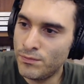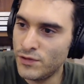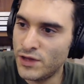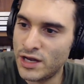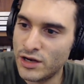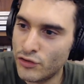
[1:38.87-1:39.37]

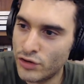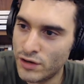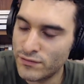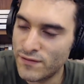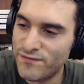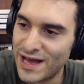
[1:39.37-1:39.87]
getting rid of
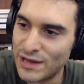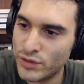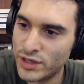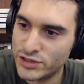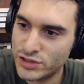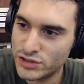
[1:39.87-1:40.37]
the
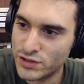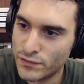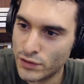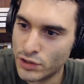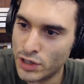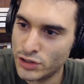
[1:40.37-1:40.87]
foundations of
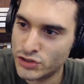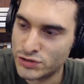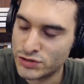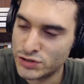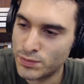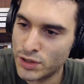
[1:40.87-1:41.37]
your country
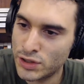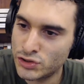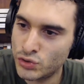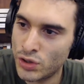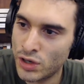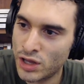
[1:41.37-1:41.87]
just because
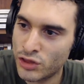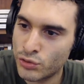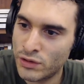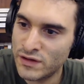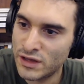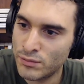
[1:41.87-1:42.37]
you are
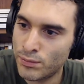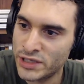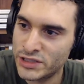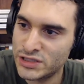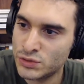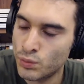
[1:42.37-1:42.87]
threatened by
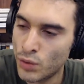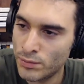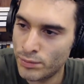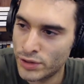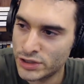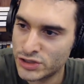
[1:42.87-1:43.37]
just one
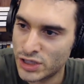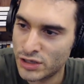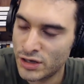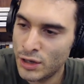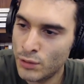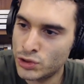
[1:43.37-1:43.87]
person,
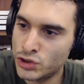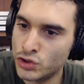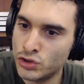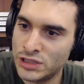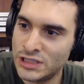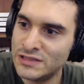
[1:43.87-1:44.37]
which you
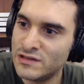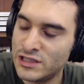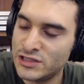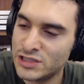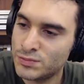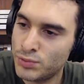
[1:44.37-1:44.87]
could easily
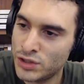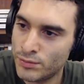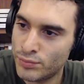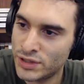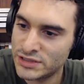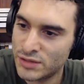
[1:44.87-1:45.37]
just put in
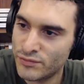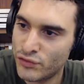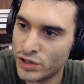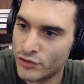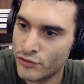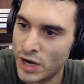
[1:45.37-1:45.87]
prison for
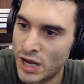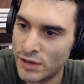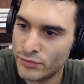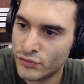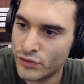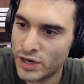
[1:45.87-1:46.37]
their
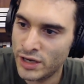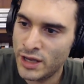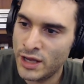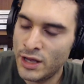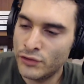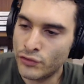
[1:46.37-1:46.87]
crimes, right?
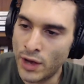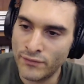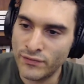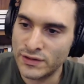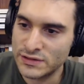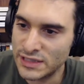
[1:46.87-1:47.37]
So
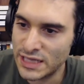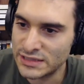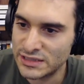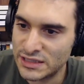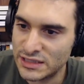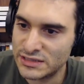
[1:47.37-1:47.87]
obviously that's
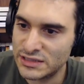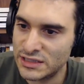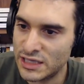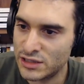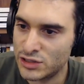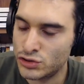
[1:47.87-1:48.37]
an easy
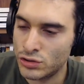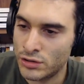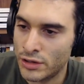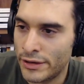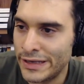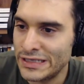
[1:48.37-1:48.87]
that they sh-
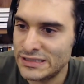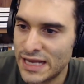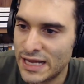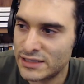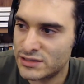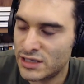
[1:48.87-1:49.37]
easy
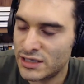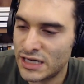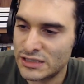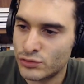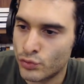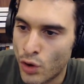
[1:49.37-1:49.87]
answer that
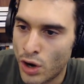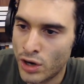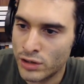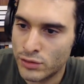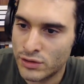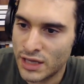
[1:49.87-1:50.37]
it's
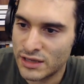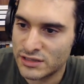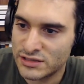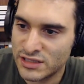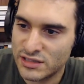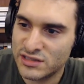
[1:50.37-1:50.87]
wrong to take their
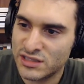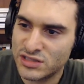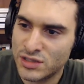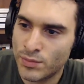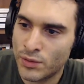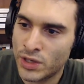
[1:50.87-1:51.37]

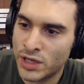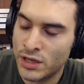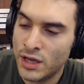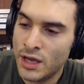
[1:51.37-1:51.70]
citizenship away.